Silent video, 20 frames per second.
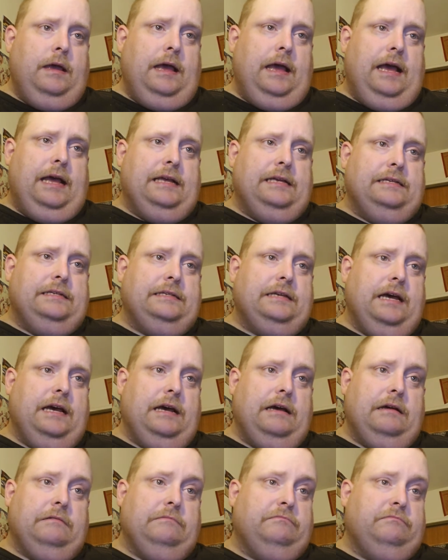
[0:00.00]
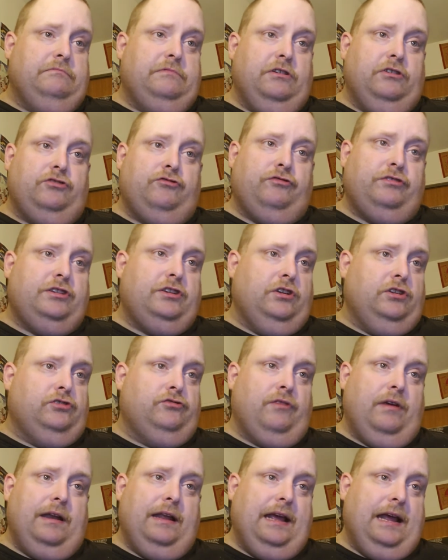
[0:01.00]
as uh, they're still
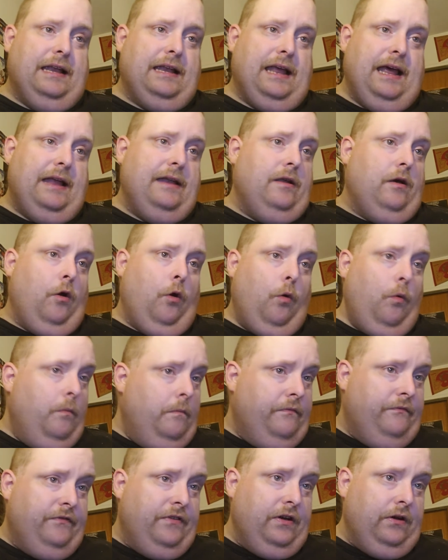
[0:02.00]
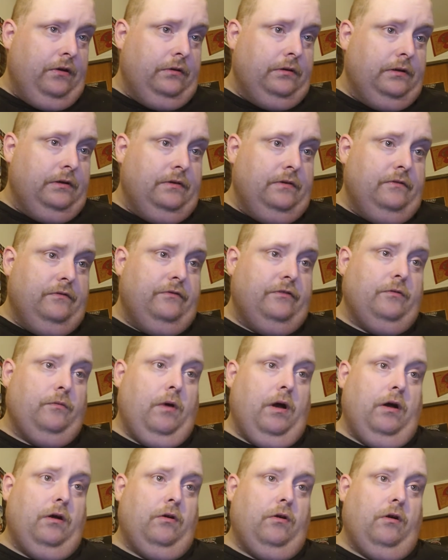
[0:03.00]
trying to get that home field for the
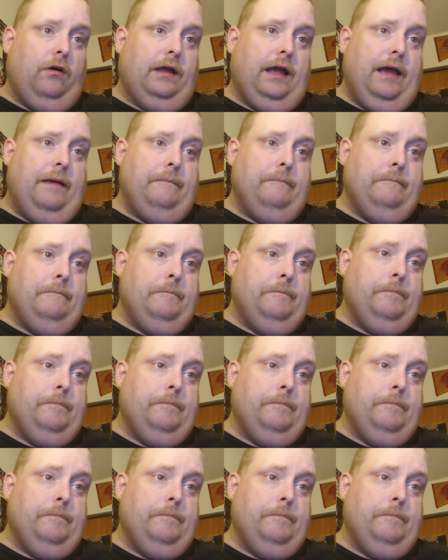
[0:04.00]
wild card game.